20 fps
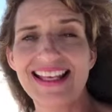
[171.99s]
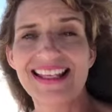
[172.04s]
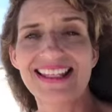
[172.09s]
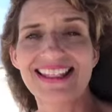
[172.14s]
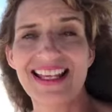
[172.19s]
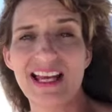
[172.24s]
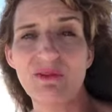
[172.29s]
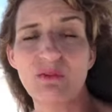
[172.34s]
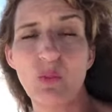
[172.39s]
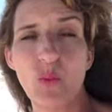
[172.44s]

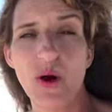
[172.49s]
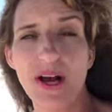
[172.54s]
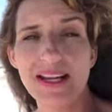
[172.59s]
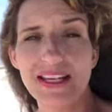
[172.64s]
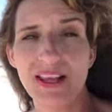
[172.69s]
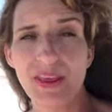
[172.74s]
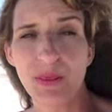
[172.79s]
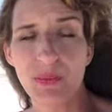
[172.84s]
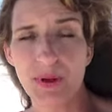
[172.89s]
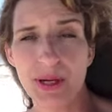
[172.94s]
send
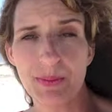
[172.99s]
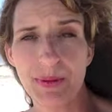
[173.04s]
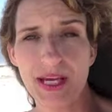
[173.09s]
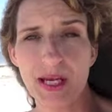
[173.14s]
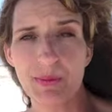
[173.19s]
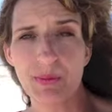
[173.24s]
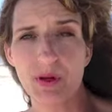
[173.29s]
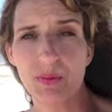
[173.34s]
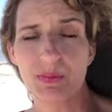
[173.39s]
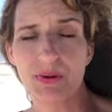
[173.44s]
one to three
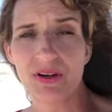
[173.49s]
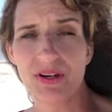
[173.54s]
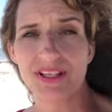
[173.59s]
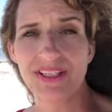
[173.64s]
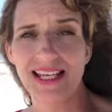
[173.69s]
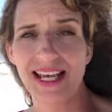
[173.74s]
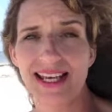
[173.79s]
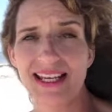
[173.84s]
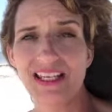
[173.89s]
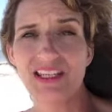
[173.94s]
people per
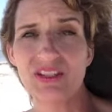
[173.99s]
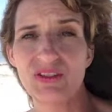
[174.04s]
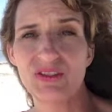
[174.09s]
day.